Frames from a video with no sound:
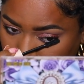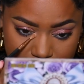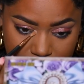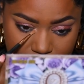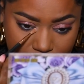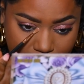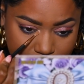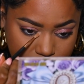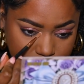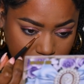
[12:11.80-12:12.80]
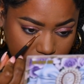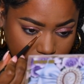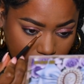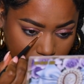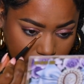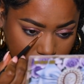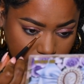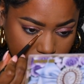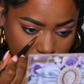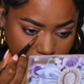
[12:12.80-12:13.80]
gonna take the lightest shade and pop a
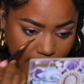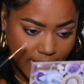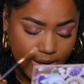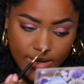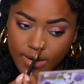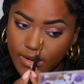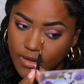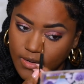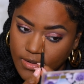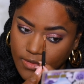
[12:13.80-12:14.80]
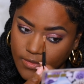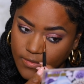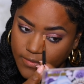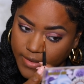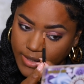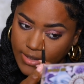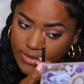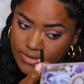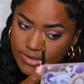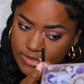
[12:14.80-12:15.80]
little bit of that right
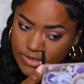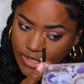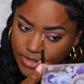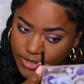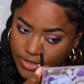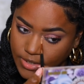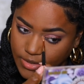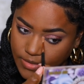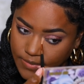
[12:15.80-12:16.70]
in the center.